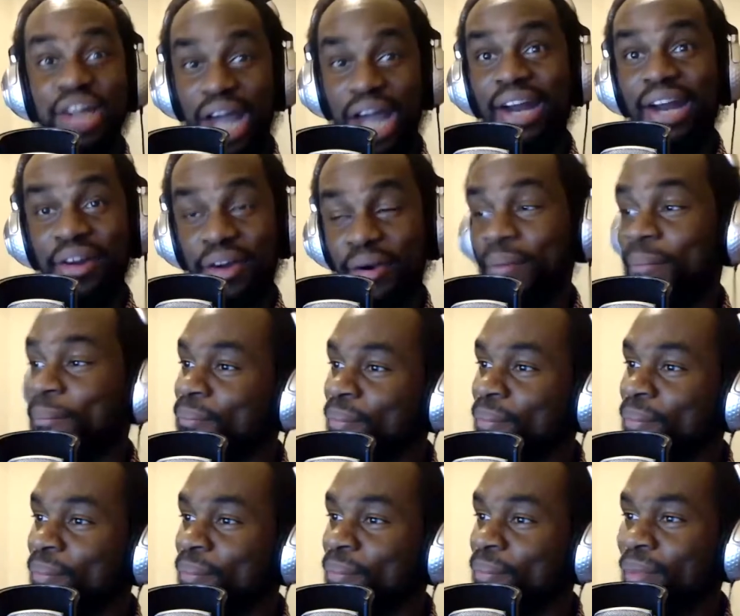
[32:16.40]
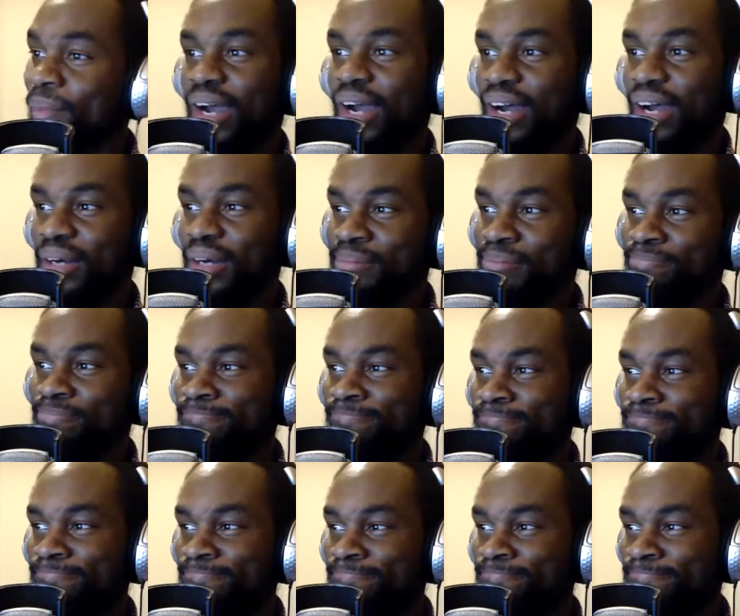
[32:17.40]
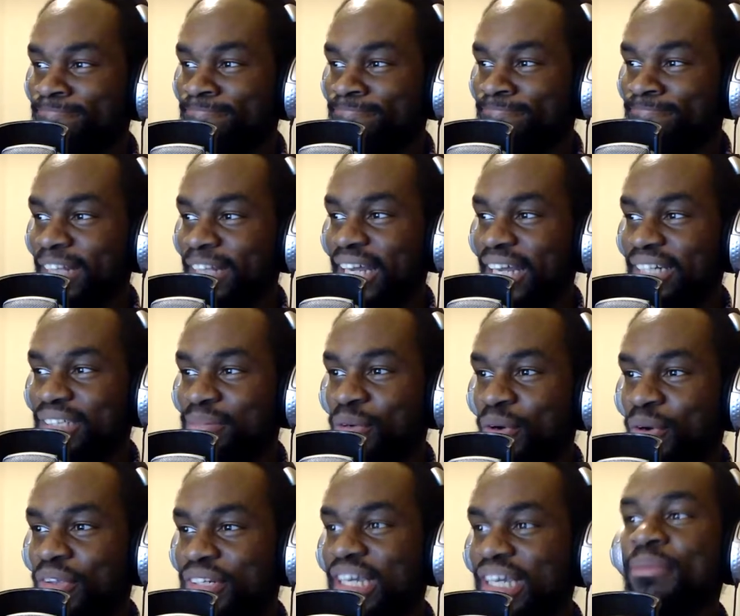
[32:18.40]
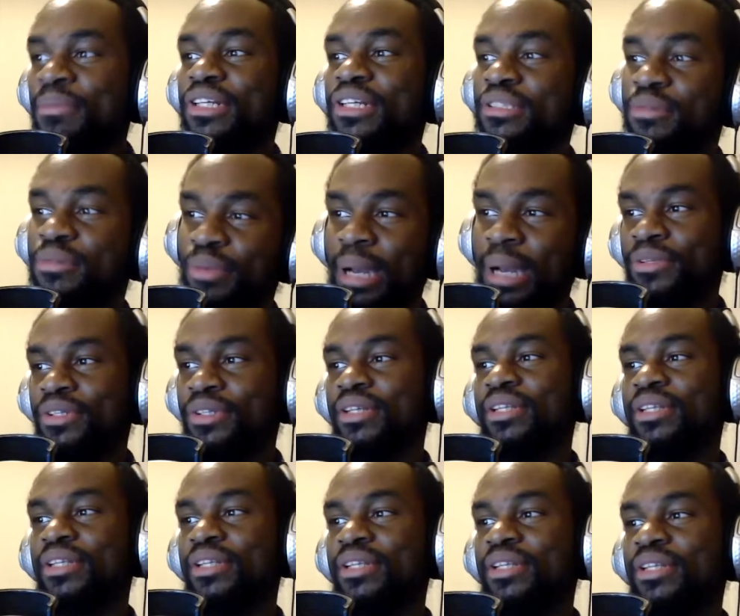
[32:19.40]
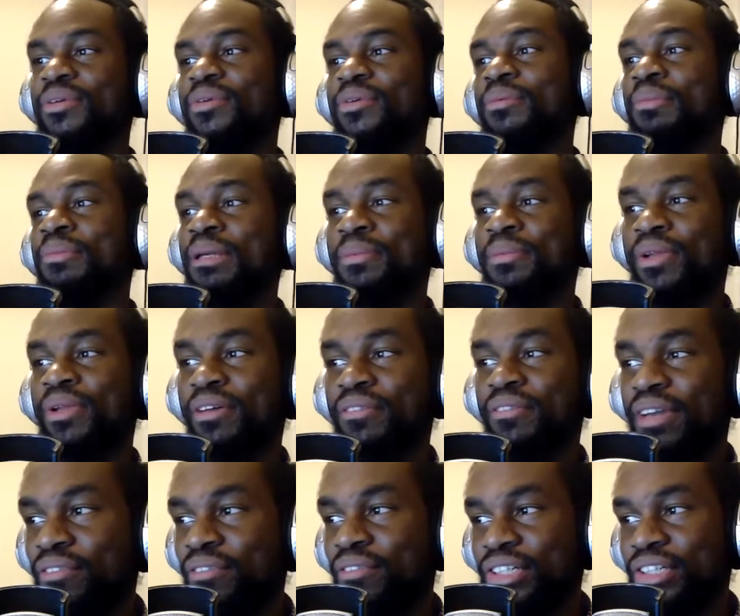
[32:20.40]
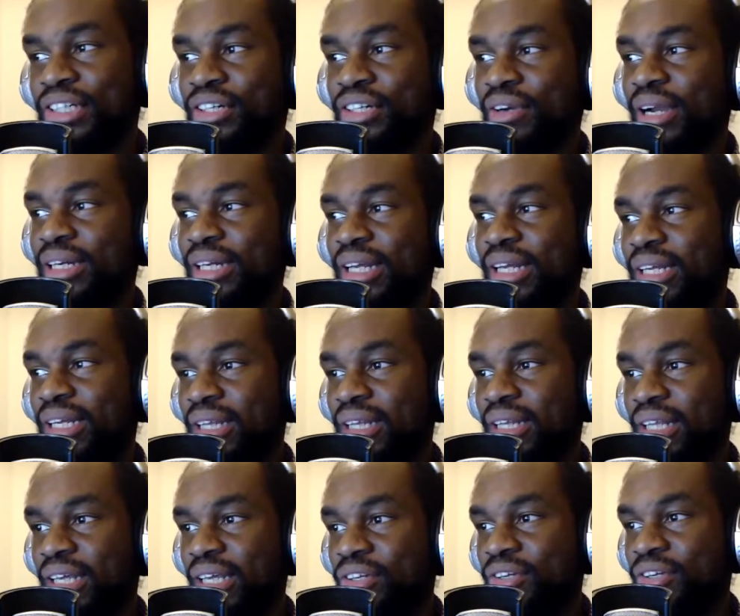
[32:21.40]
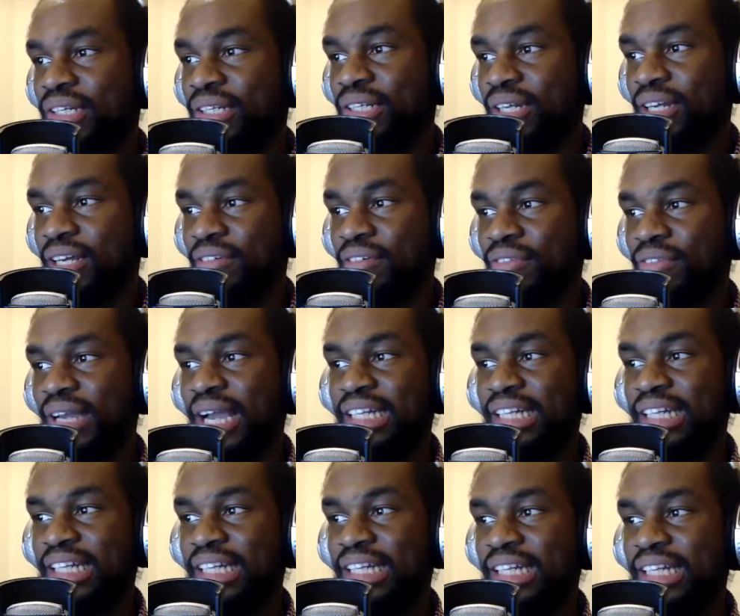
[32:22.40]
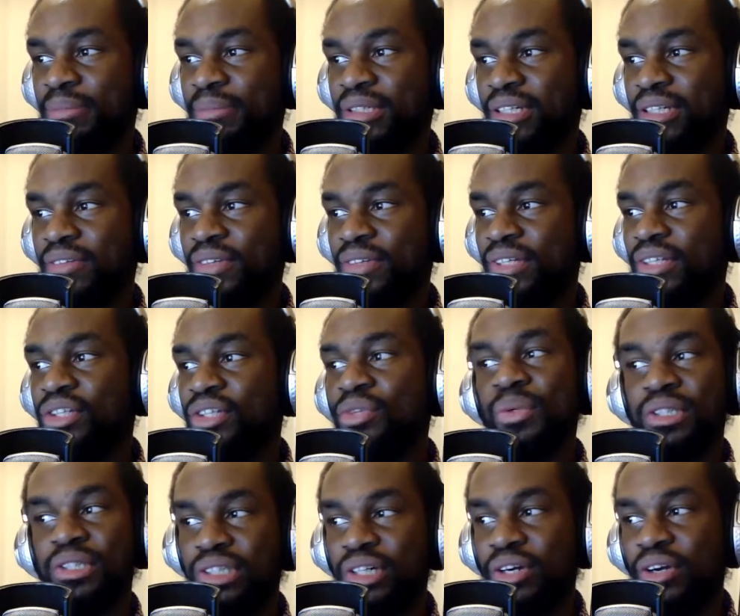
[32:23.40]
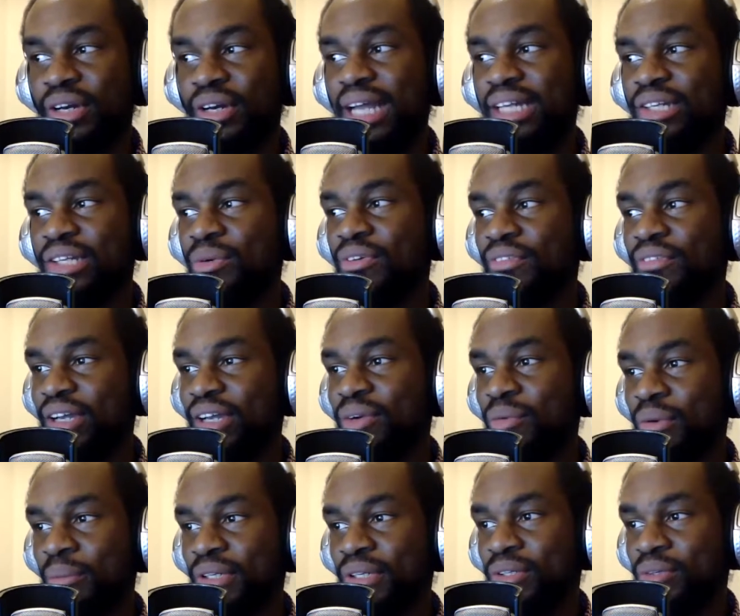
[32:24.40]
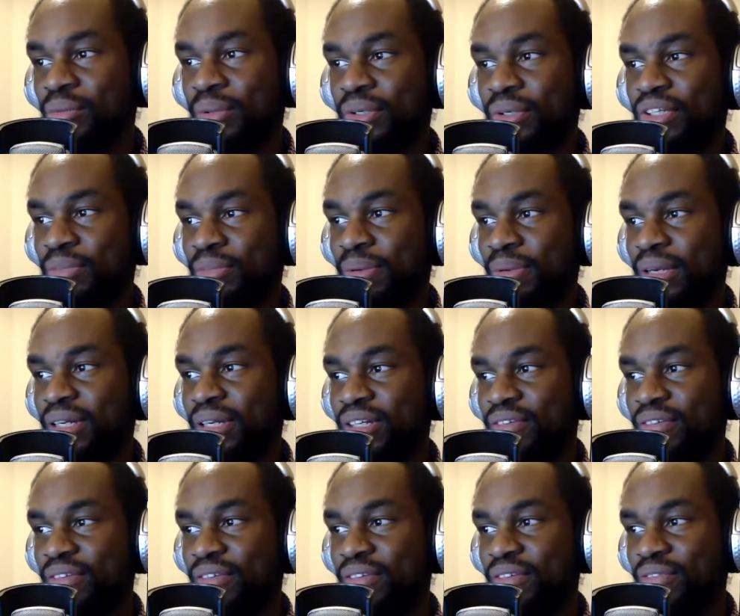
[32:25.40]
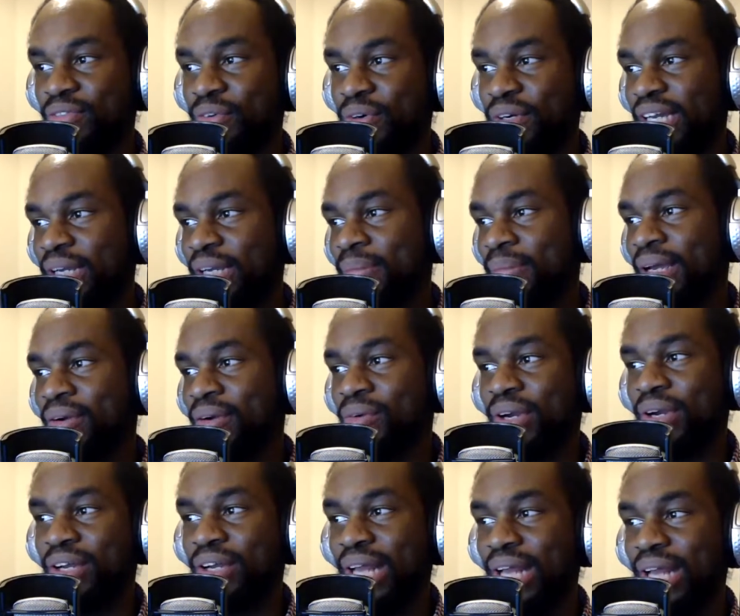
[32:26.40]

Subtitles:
I know. And there's more than 10 million subscribers, include people of every gender identity. The internet's love of gossip has convinced the Twitch star not to invite women to participate in his Fortnite Battle Royale live